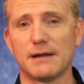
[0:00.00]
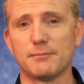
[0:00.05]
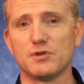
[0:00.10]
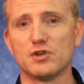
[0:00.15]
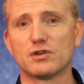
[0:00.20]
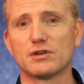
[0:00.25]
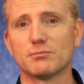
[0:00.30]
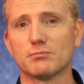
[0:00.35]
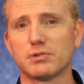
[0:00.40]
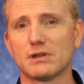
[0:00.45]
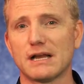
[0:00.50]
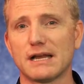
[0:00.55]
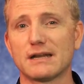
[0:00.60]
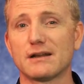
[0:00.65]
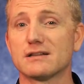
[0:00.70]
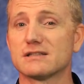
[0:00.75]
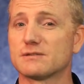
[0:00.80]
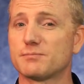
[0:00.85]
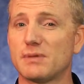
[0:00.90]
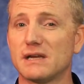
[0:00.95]
You can plan
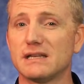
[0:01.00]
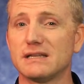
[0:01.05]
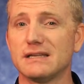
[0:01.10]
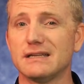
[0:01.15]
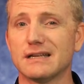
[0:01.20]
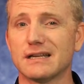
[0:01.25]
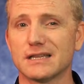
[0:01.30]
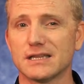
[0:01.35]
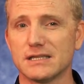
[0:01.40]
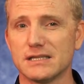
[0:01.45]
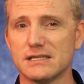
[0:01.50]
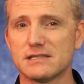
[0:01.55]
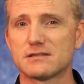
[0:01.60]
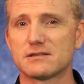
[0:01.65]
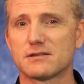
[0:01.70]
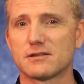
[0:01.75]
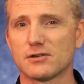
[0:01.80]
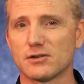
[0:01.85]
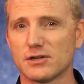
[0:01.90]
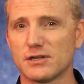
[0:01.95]
on spending at
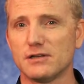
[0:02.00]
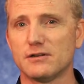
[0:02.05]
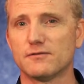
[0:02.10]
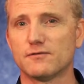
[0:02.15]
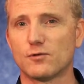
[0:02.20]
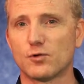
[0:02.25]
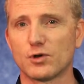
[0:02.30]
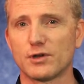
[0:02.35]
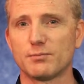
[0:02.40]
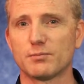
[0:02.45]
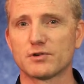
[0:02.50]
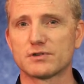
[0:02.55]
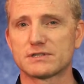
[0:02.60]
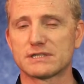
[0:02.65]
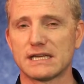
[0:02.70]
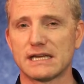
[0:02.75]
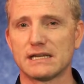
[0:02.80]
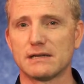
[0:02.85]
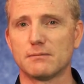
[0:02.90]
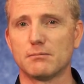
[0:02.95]
least 30 to
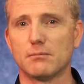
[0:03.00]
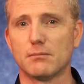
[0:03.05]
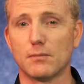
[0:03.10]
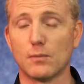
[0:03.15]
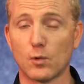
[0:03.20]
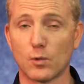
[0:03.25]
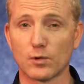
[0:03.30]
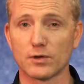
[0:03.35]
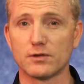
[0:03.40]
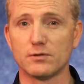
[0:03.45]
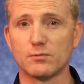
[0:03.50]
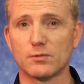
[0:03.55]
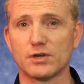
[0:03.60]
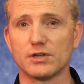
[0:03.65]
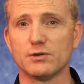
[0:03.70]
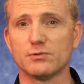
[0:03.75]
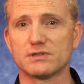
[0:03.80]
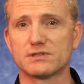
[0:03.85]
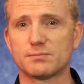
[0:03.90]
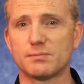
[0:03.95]
40% more than
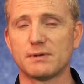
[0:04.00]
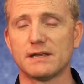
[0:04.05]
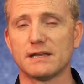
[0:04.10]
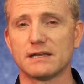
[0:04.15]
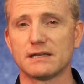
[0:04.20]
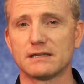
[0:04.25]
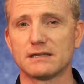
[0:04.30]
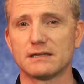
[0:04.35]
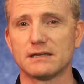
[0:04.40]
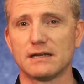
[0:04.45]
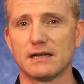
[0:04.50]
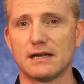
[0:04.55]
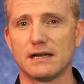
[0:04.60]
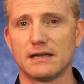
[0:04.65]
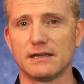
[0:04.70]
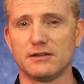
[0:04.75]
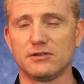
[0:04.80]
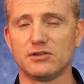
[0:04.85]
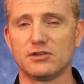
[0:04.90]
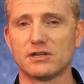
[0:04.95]
what you would spend
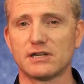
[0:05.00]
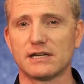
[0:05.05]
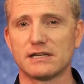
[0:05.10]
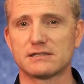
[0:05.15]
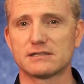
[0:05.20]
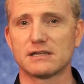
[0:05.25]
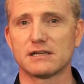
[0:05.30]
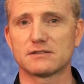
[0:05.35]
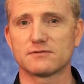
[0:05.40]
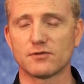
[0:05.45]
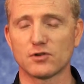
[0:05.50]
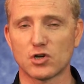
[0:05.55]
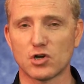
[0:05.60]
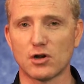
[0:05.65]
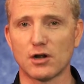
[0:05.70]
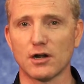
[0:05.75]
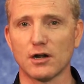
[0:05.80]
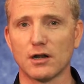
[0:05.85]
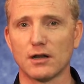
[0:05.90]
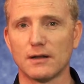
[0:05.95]
in the United States for a
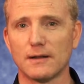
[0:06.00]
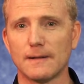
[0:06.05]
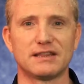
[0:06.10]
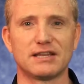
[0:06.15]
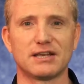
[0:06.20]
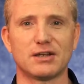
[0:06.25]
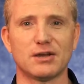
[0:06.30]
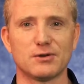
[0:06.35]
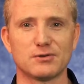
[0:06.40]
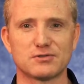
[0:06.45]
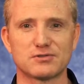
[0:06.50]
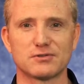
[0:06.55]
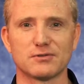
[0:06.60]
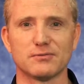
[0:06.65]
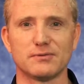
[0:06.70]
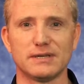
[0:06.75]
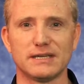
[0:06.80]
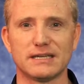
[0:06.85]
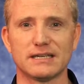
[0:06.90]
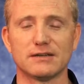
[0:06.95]
car. But the Costa
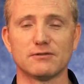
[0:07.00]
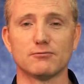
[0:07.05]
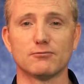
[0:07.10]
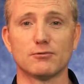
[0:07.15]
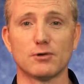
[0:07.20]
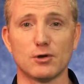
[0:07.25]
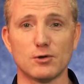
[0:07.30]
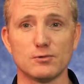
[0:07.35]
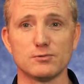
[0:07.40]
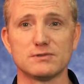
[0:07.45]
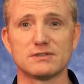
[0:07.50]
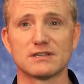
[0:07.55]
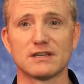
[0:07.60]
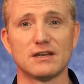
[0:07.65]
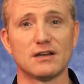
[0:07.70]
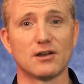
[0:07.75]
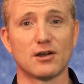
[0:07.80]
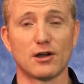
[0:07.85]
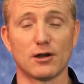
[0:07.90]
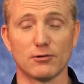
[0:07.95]
Rican roads
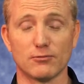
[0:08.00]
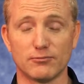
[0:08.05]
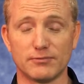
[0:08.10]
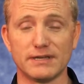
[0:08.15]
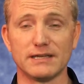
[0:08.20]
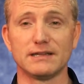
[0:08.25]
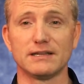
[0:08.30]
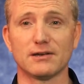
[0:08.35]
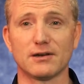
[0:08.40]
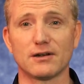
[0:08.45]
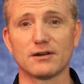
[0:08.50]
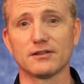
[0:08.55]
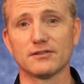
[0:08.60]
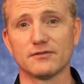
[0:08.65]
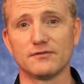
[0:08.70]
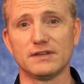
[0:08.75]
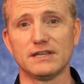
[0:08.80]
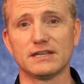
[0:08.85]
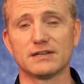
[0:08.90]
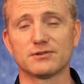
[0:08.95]
are really hard on
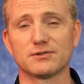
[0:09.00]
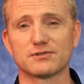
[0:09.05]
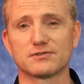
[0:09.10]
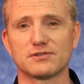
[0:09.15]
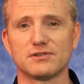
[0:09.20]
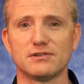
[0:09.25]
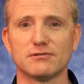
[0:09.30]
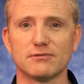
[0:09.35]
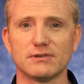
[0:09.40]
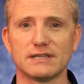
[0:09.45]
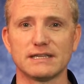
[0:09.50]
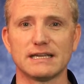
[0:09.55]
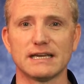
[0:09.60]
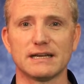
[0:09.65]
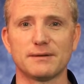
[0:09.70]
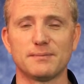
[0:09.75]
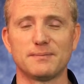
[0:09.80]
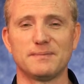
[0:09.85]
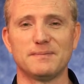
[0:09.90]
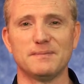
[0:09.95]
the vehicle, so you really got
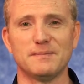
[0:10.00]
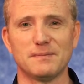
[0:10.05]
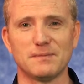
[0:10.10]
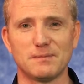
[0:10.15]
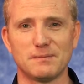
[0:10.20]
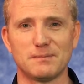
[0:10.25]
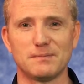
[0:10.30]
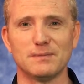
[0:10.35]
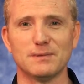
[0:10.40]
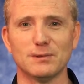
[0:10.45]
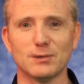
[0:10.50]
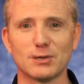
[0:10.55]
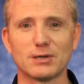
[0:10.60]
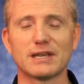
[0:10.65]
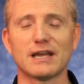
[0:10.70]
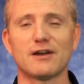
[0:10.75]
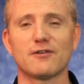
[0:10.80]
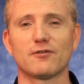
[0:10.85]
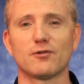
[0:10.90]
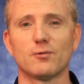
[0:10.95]
to
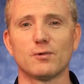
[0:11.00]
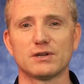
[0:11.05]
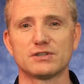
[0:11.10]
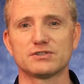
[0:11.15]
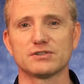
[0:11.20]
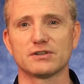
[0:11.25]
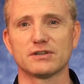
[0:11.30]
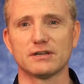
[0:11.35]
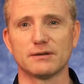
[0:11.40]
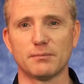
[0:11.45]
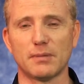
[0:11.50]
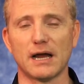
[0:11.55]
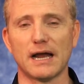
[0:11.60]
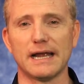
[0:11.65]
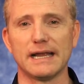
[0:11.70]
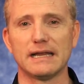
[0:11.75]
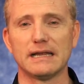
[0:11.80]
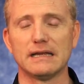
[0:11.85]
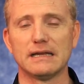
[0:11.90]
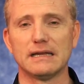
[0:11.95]
look out for what you're going to
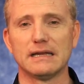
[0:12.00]
buy.